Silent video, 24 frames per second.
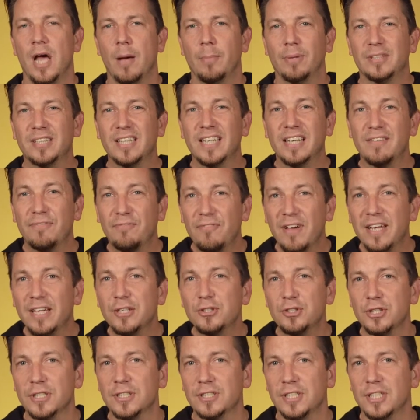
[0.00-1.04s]
But then he
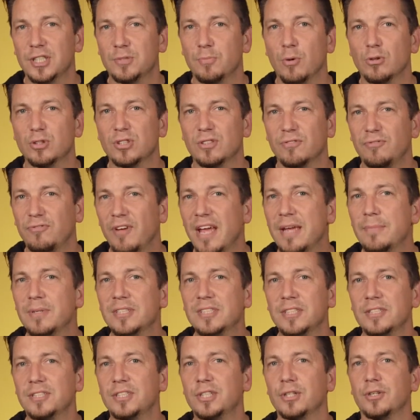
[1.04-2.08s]
finishes his most famous
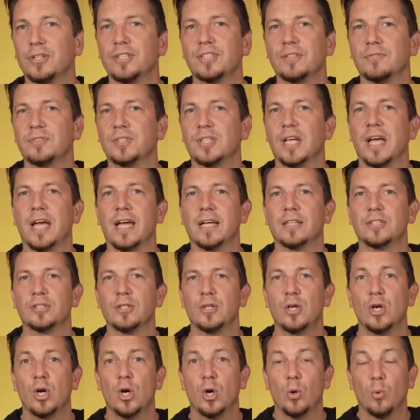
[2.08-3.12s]
series of sayings
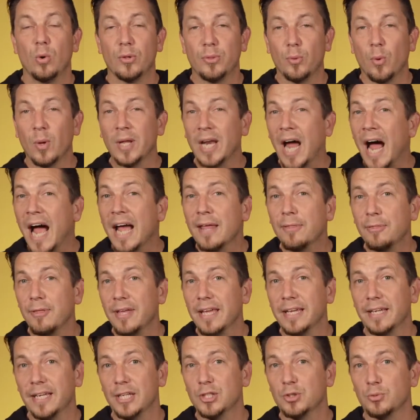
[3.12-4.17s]
with what I
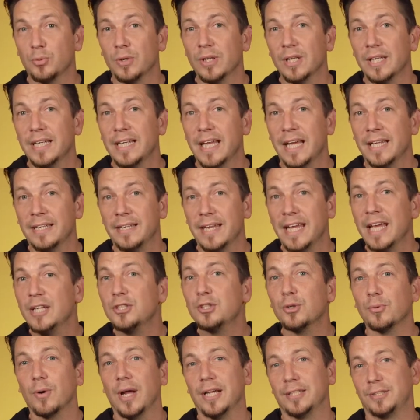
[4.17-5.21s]
think is really an
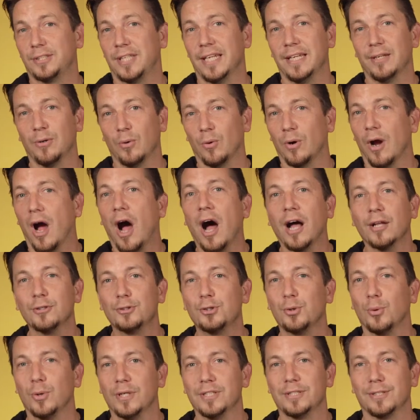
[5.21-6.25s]
interesting or odd
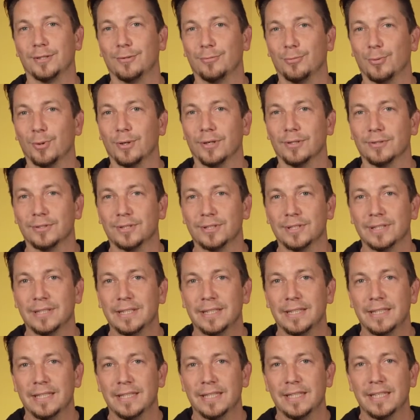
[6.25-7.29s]
choice of words.
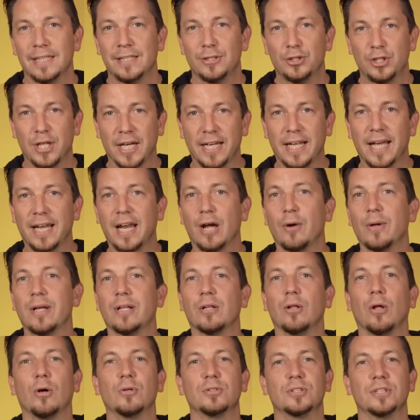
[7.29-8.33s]
Check out how he
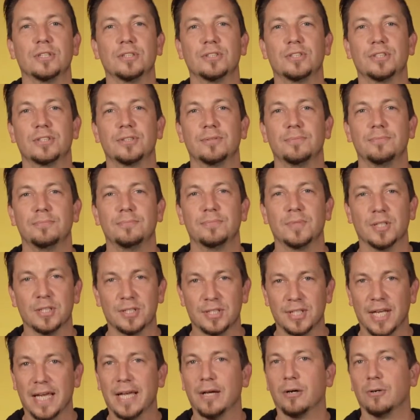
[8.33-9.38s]
closes the
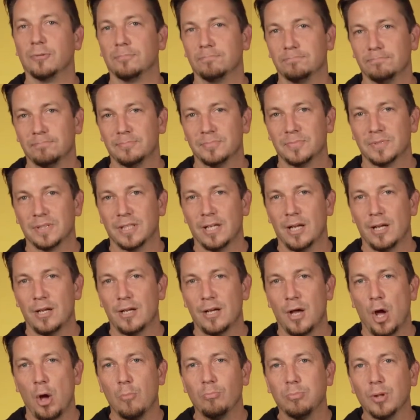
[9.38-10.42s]
sale.
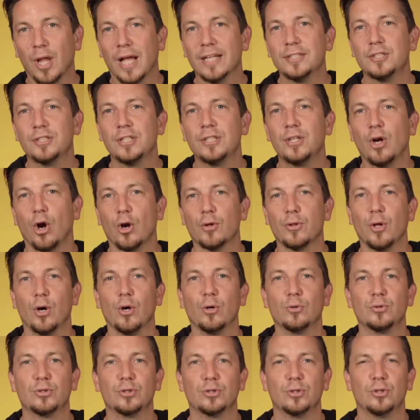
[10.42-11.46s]
Blessed are
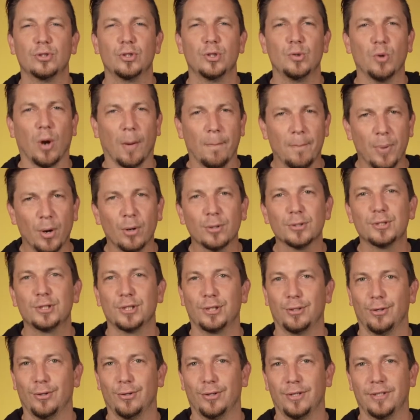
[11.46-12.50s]
those who are
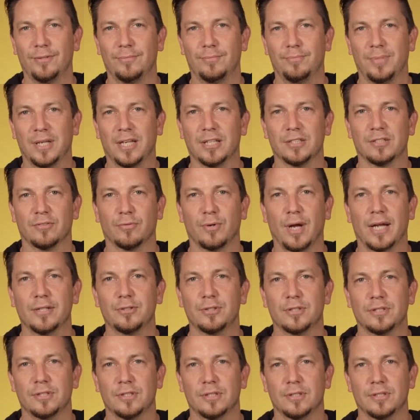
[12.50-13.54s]
persecuted because of
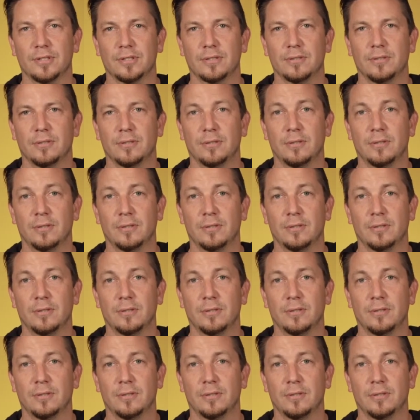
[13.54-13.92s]
righteousness.